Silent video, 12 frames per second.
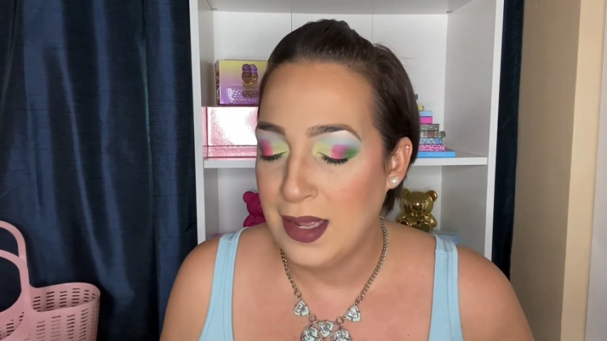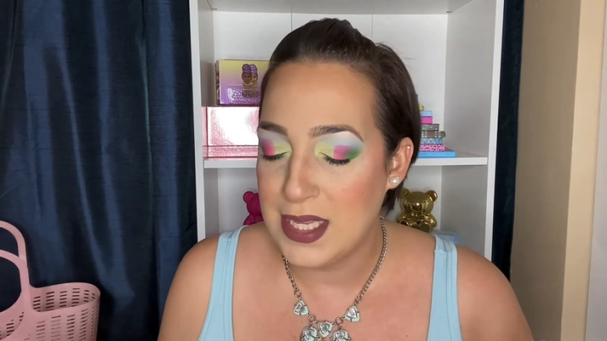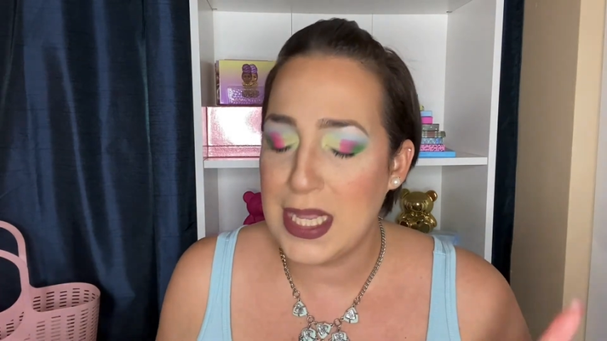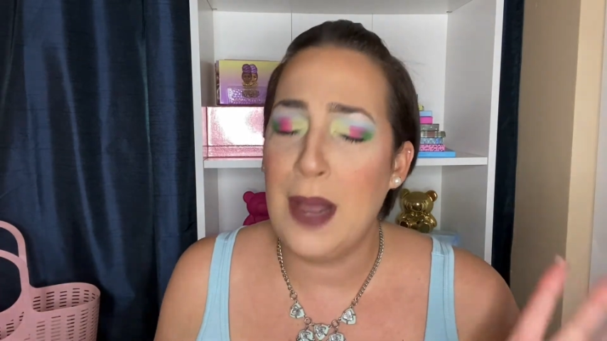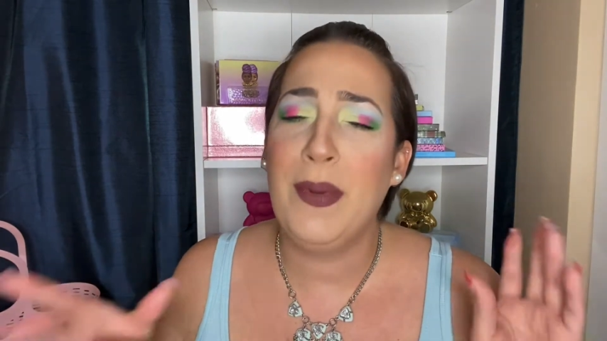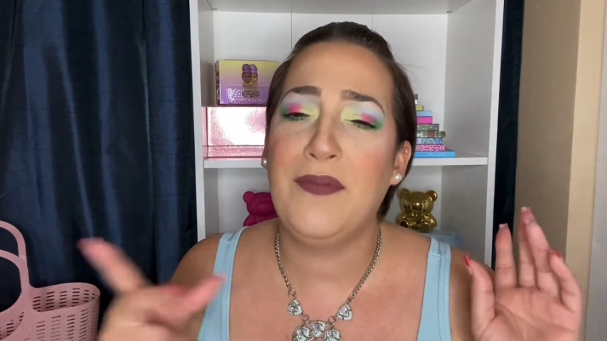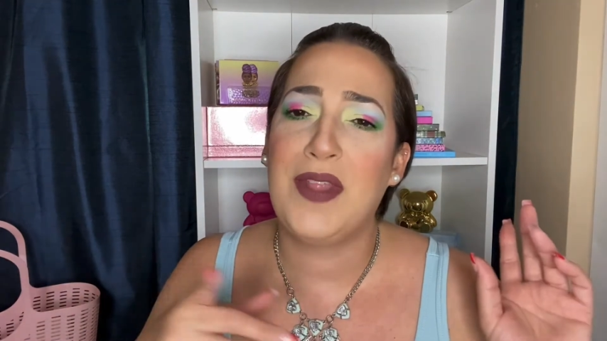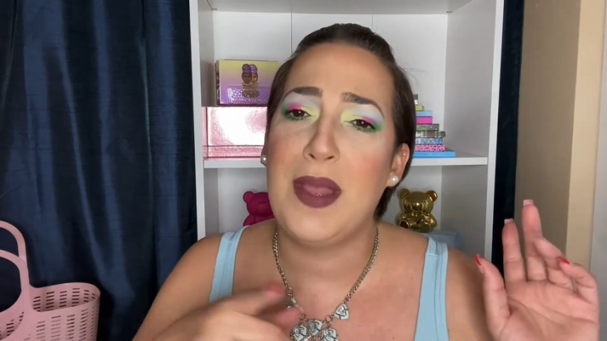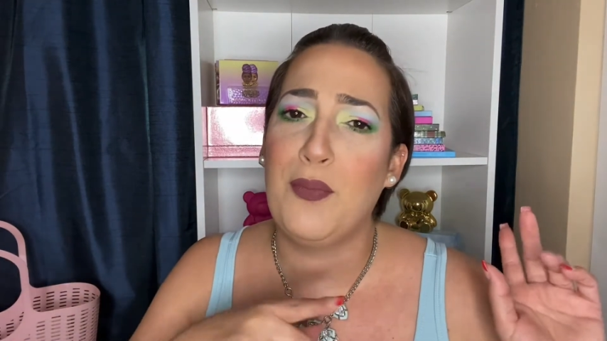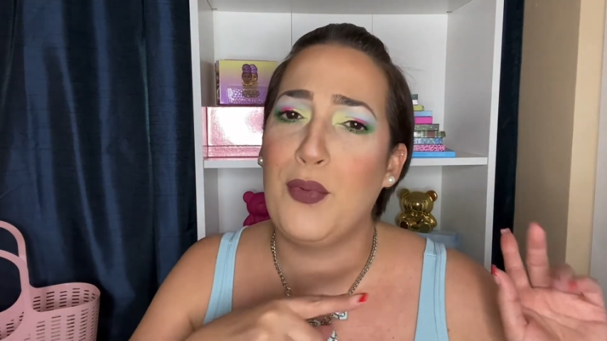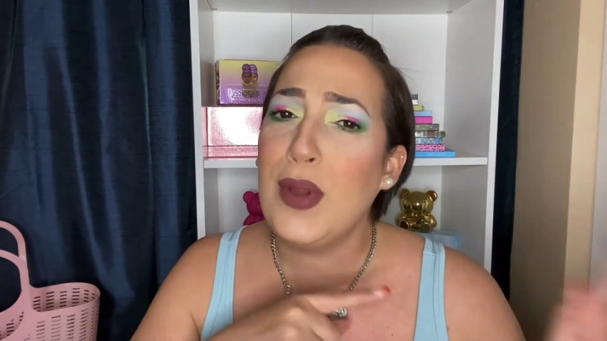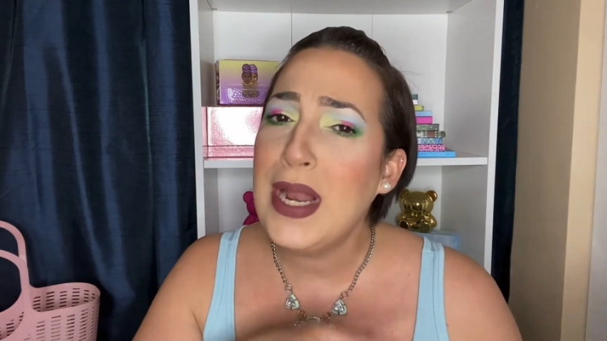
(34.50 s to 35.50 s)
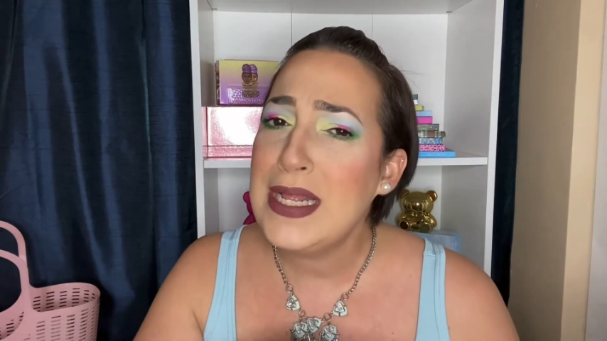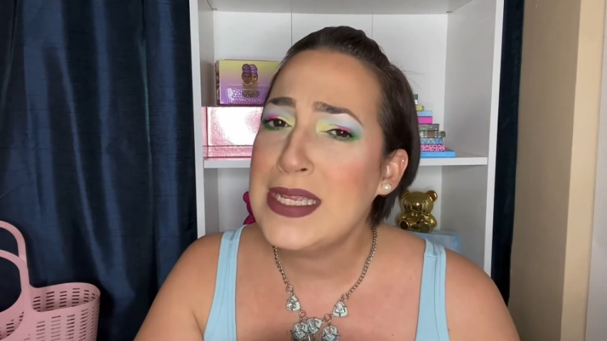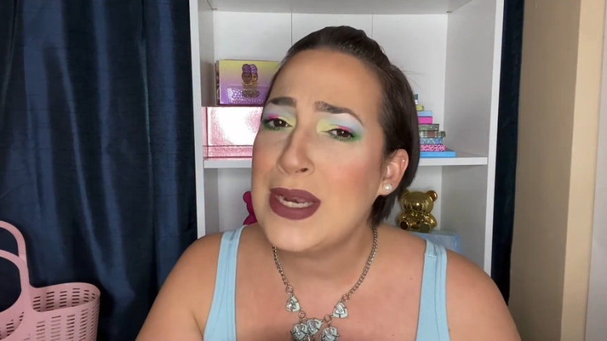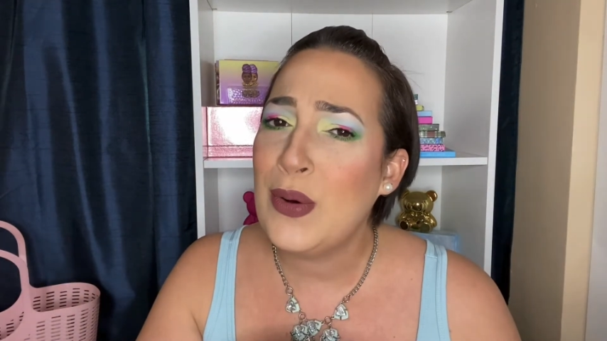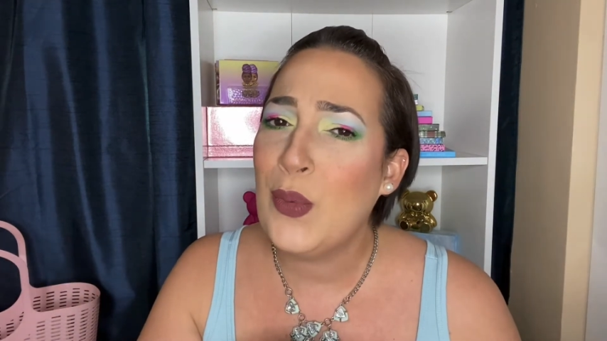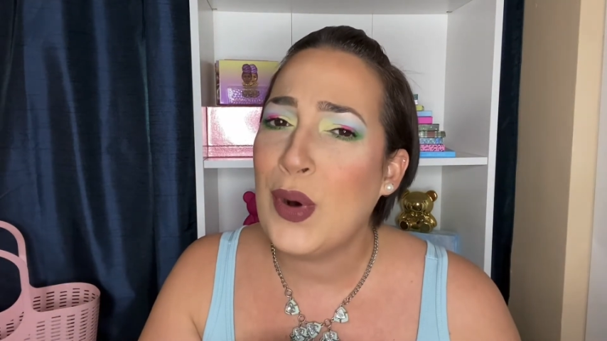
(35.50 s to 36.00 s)
some of them really
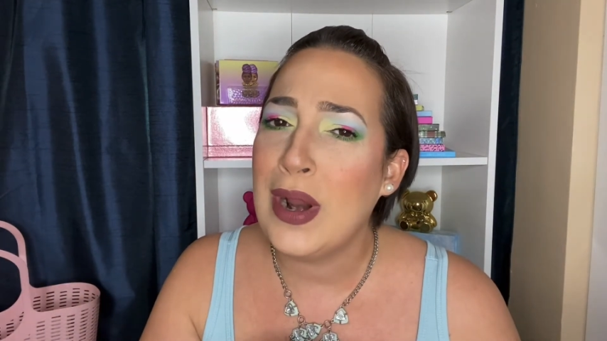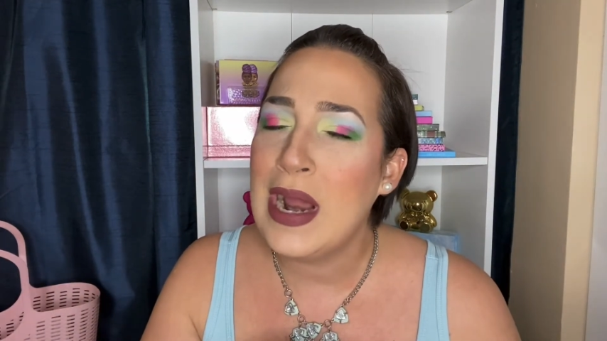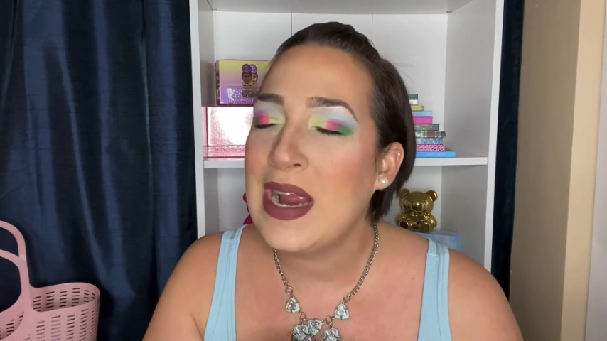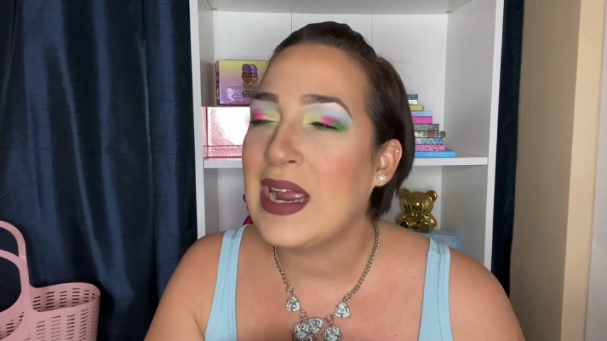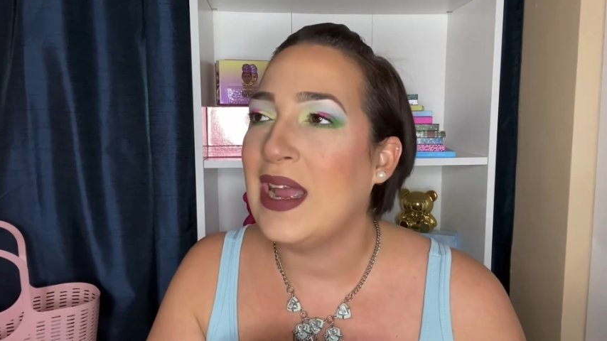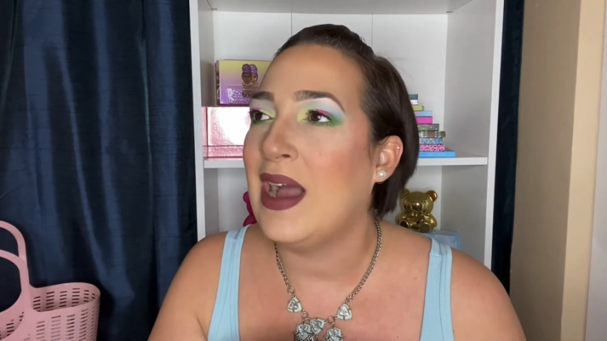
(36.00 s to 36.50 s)
didn't work.